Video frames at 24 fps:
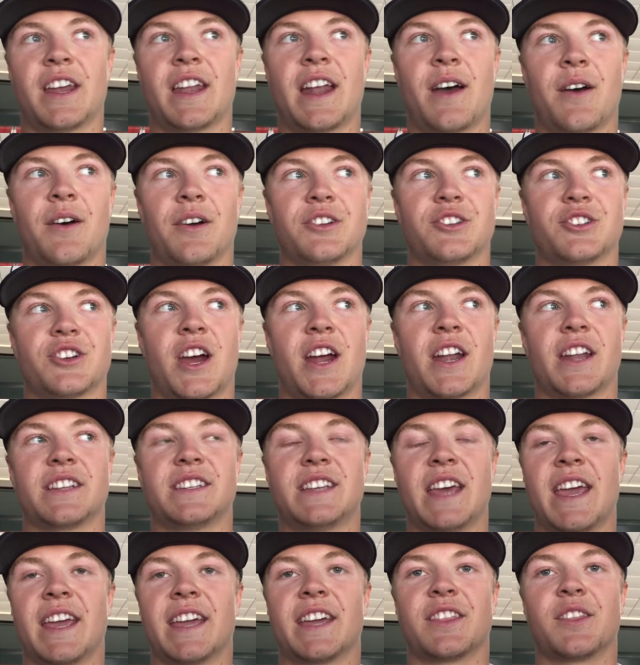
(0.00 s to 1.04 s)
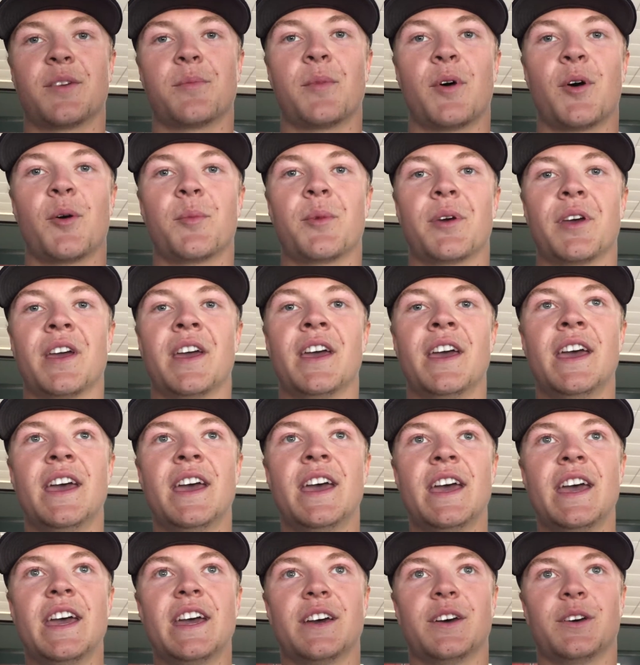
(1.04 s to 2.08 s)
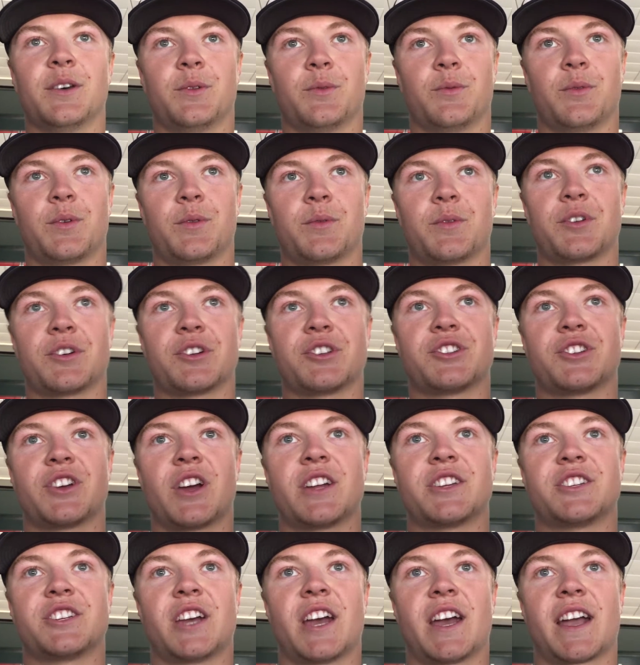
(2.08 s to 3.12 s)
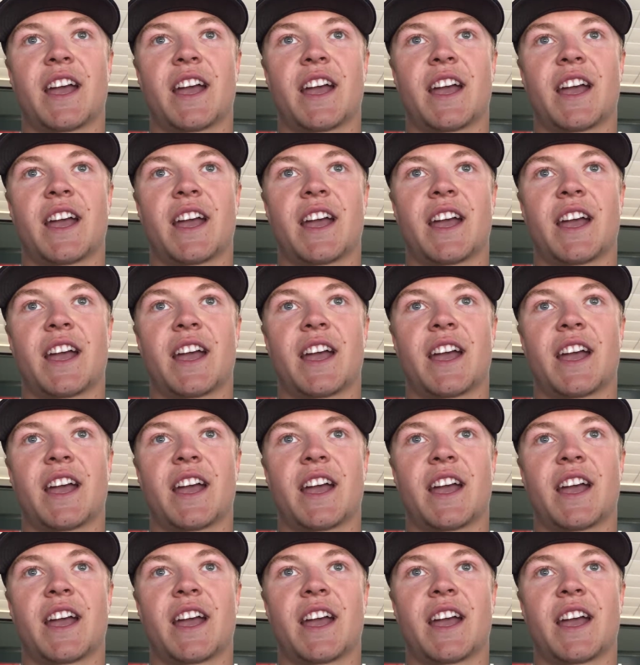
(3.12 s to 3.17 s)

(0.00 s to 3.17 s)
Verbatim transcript: I would try to take in the moment. And when we were stretching,